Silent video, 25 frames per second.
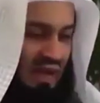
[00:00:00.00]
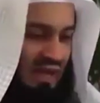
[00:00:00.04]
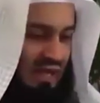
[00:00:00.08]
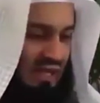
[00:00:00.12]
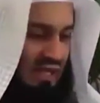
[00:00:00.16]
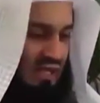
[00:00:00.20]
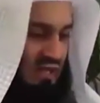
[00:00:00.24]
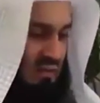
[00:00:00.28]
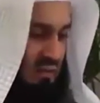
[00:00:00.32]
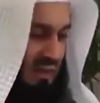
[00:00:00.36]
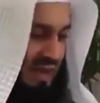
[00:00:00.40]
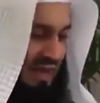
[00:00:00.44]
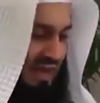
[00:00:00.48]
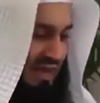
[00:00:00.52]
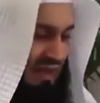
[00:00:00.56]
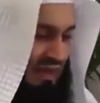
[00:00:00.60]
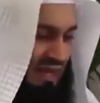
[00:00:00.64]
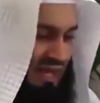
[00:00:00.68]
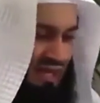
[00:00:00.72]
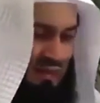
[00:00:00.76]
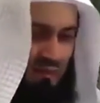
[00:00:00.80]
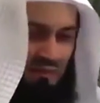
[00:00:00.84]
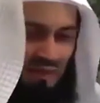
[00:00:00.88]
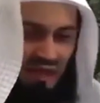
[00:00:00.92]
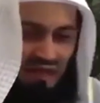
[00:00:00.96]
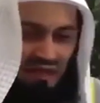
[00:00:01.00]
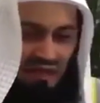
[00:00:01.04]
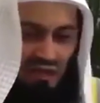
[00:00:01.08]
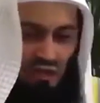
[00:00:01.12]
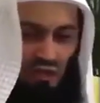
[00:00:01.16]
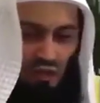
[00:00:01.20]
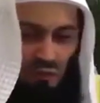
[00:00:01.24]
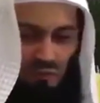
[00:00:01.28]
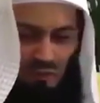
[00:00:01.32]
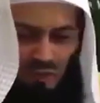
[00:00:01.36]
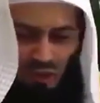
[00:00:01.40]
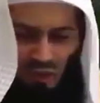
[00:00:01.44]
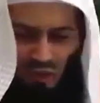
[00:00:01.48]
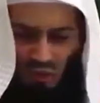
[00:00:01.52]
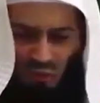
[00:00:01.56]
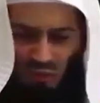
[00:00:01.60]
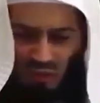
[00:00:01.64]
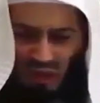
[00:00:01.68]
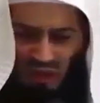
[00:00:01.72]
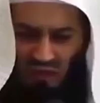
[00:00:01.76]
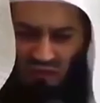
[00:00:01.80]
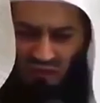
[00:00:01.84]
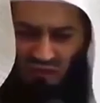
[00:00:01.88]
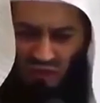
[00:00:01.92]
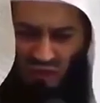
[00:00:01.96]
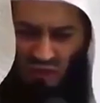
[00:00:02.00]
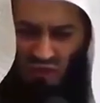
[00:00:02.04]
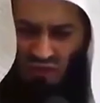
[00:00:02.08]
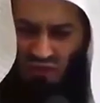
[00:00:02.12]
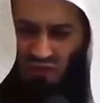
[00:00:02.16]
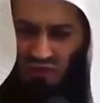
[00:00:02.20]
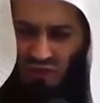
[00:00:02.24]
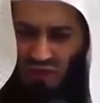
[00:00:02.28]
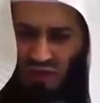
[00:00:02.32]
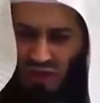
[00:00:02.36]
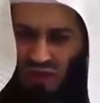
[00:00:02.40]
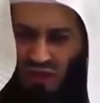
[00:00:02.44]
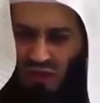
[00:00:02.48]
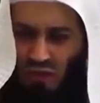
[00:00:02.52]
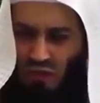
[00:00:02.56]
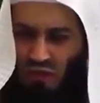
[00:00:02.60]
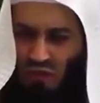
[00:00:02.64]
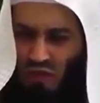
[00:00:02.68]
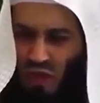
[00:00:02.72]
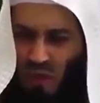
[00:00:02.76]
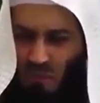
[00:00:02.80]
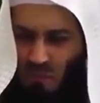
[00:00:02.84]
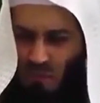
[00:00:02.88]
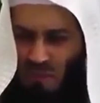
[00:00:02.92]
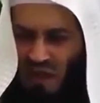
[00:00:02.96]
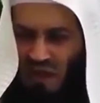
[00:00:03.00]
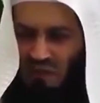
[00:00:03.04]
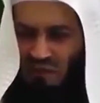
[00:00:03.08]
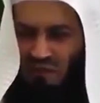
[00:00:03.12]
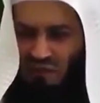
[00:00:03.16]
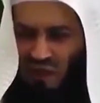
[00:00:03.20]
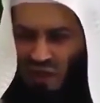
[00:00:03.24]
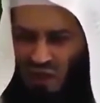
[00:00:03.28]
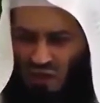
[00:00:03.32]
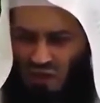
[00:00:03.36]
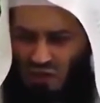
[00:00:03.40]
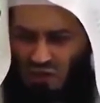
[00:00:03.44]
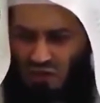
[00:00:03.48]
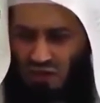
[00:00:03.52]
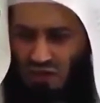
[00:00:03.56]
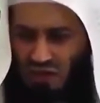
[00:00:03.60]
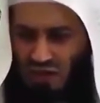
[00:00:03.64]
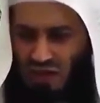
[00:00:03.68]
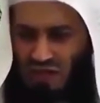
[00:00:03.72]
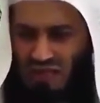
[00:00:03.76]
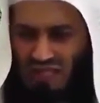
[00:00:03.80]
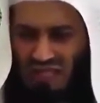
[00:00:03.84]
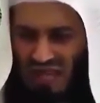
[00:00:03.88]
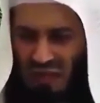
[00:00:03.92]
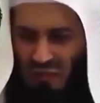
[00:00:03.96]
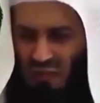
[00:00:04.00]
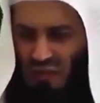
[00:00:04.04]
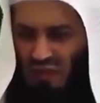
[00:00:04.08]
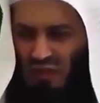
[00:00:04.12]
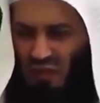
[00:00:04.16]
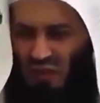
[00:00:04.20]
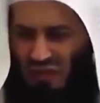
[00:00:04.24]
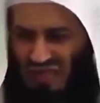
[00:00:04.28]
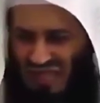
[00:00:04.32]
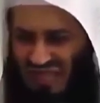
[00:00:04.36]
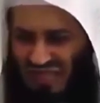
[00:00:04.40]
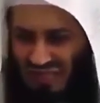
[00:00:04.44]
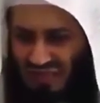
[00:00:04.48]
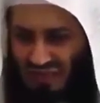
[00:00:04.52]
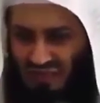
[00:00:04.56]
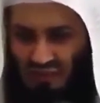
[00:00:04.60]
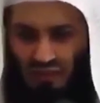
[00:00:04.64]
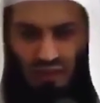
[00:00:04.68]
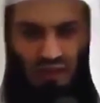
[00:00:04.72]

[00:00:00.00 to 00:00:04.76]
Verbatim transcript: my, it's my thing, my thing. You broke my phone. You dropped my phone. Is that what you did?